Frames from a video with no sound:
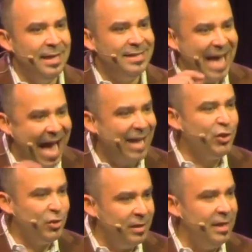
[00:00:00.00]
is
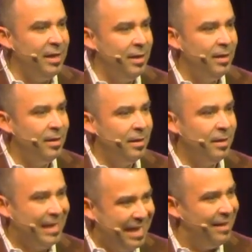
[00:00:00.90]
actually
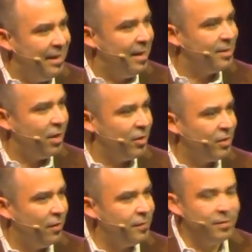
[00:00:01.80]
killing us
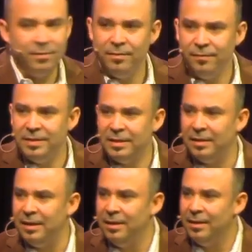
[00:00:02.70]
ourselves
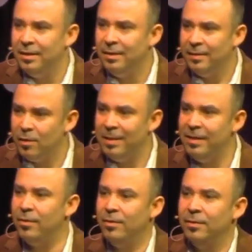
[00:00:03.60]
physically, little by
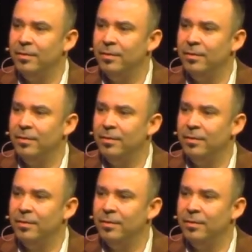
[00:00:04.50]
little?